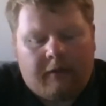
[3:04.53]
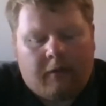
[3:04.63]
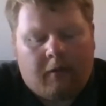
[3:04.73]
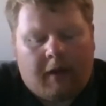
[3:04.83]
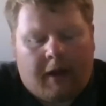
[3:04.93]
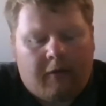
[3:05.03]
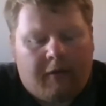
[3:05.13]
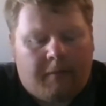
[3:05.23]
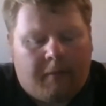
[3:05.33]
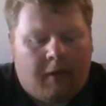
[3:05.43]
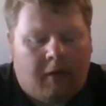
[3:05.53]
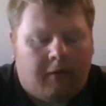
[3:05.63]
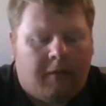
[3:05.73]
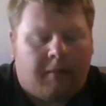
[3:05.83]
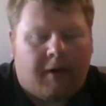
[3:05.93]
So like on
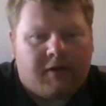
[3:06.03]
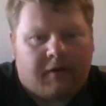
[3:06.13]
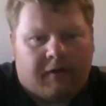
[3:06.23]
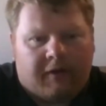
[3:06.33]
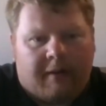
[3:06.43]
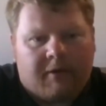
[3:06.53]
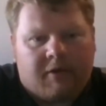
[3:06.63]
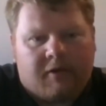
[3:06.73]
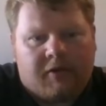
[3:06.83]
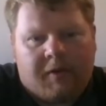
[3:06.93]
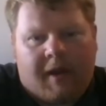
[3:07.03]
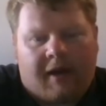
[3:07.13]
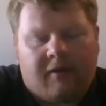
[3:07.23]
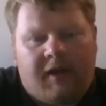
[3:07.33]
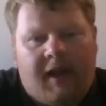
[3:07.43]
the pressures and temperatures,
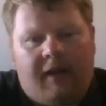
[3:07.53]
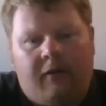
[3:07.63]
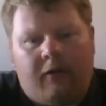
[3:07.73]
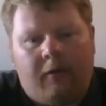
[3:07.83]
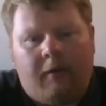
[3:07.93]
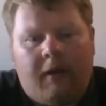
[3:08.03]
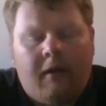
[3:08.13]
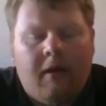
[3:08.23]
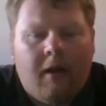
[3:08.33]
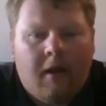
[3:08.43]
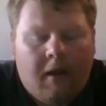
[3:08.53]
you actually can do a